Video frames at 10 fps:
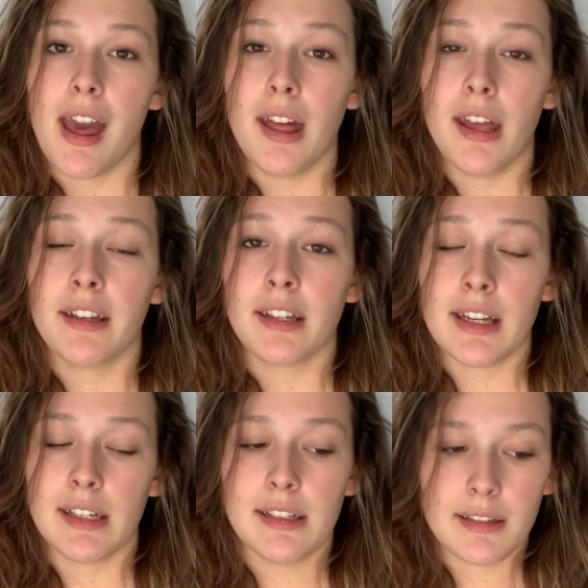And
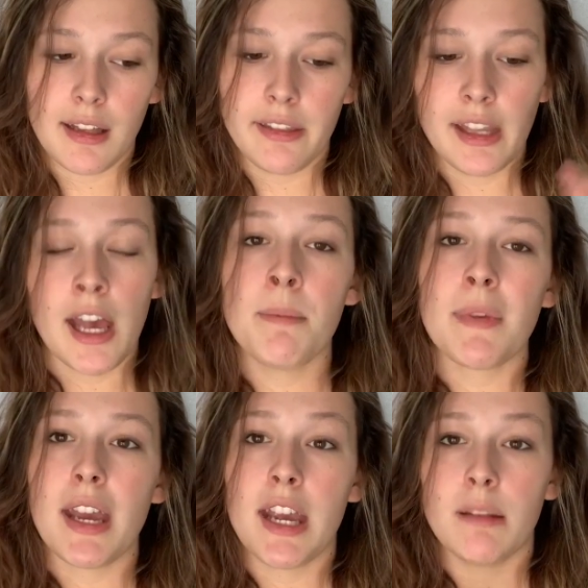it is
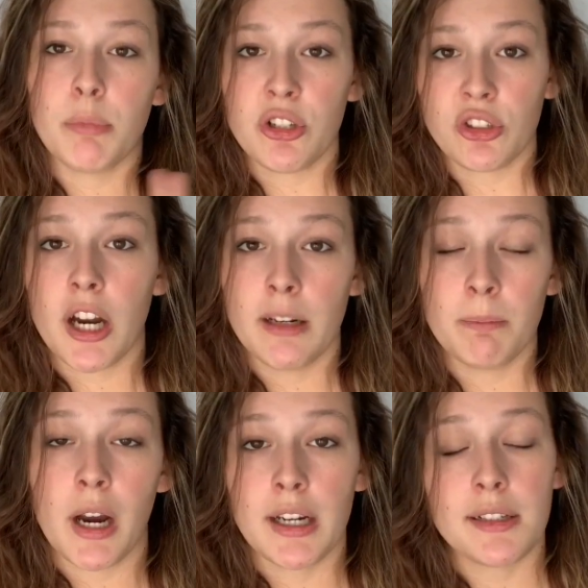them and Busch Garden
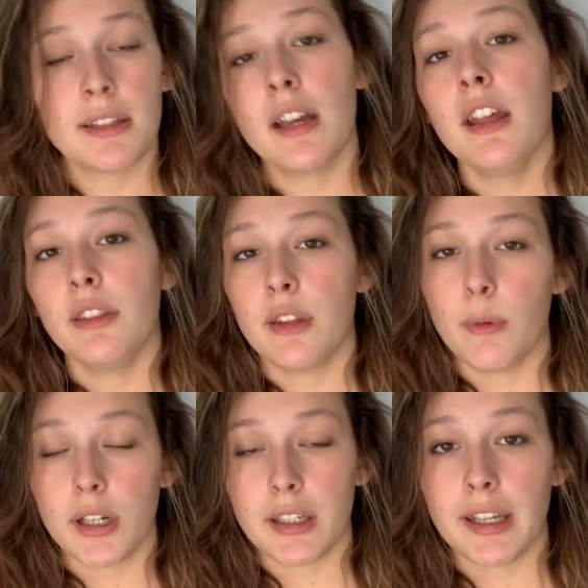Parks. They
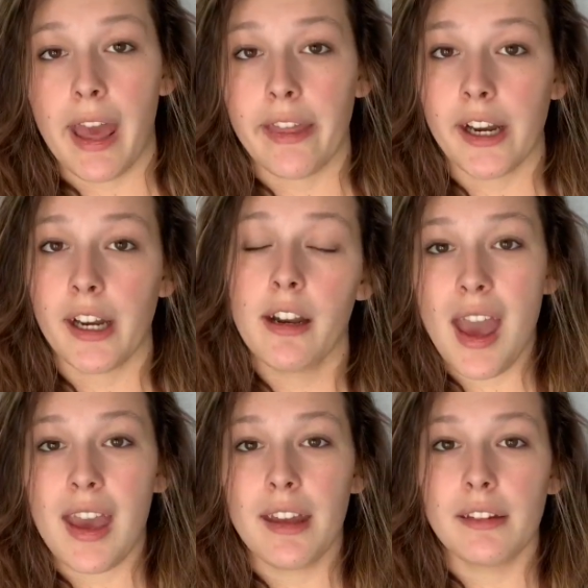work together.
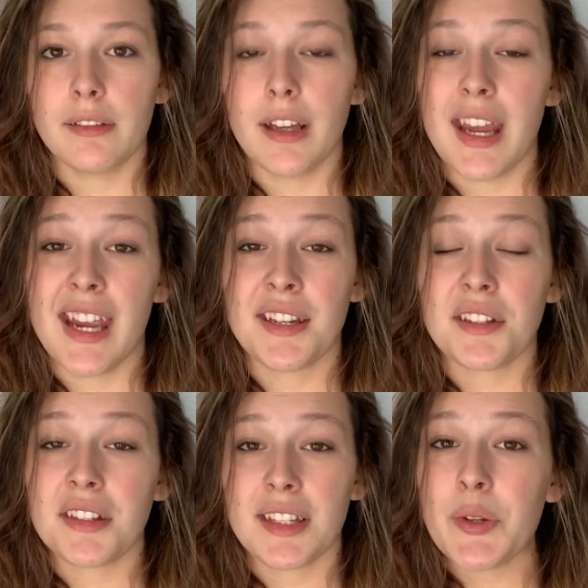And
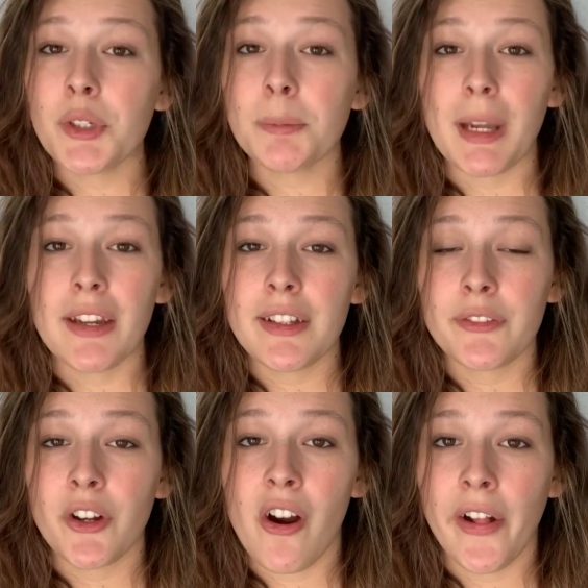SeaWorld pays
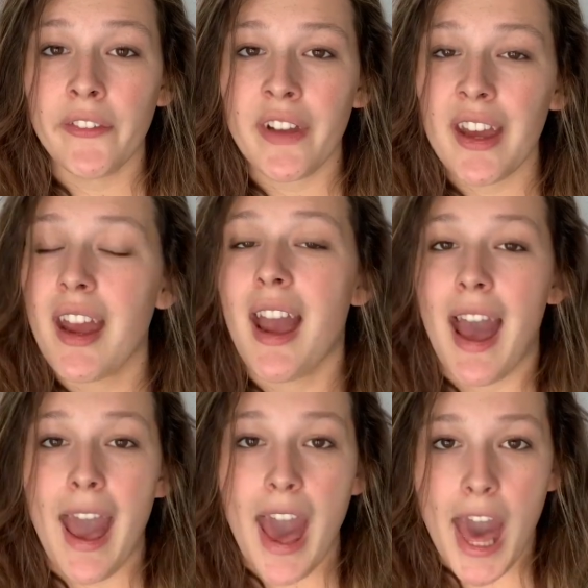for all of it
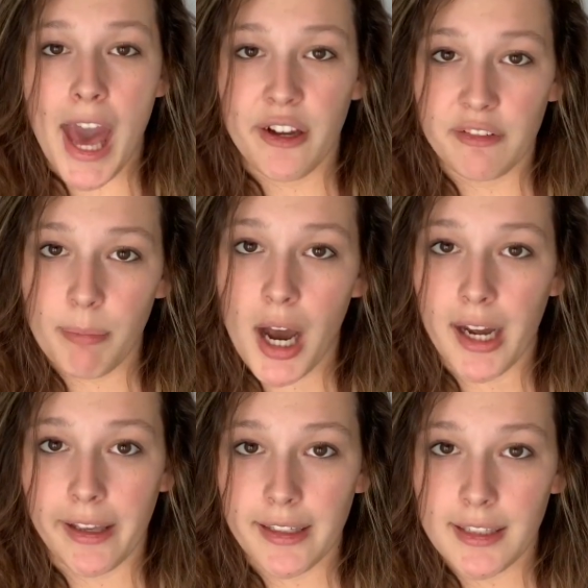out of
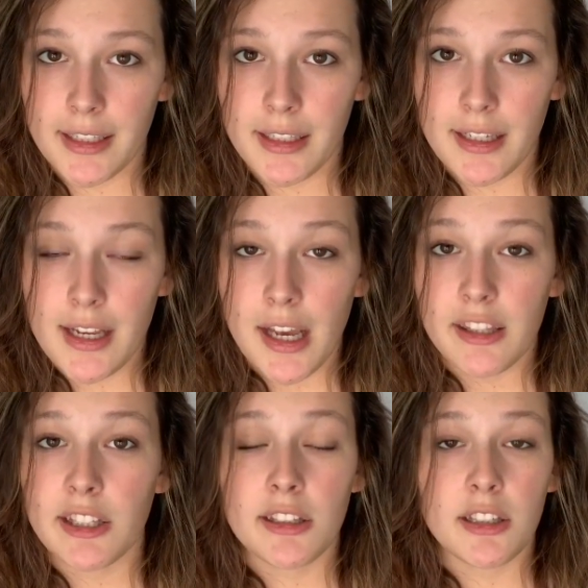pocket.
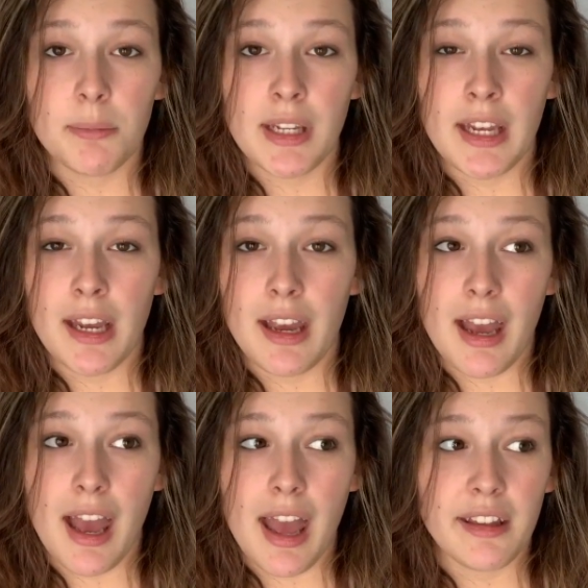This
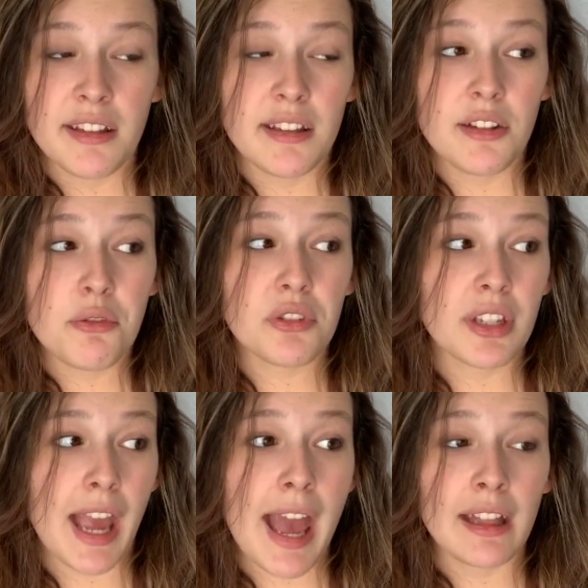is
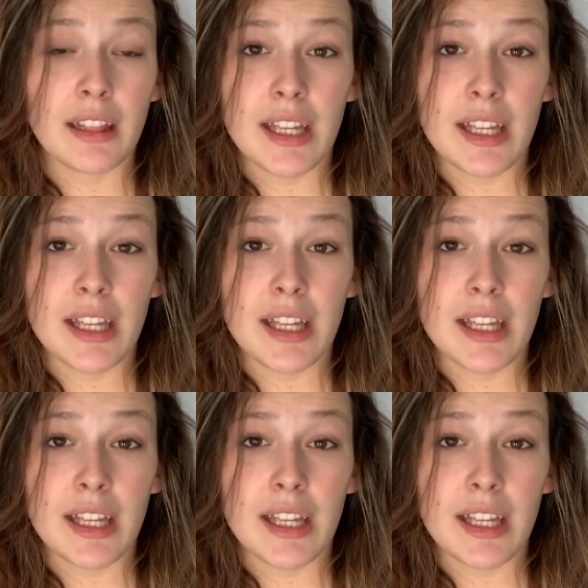usually at